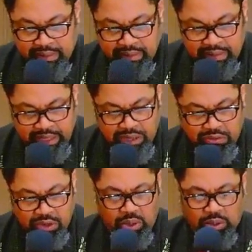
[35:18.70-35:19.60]
Then he
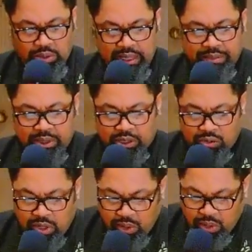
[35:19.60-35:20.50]
rolled up the
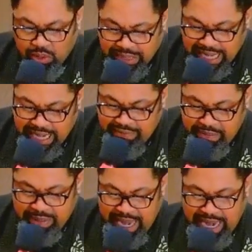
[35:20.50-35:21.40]
scroll, gave
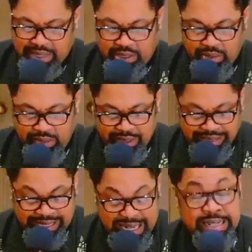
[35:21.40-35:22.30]
it back to the
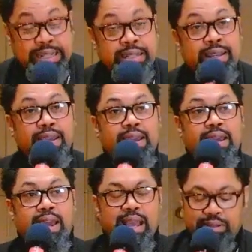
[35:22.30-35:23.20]
attendant,
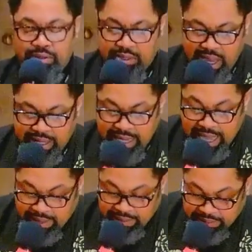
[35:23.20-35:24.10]
and sat
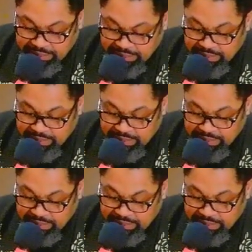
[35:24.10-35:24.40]
down.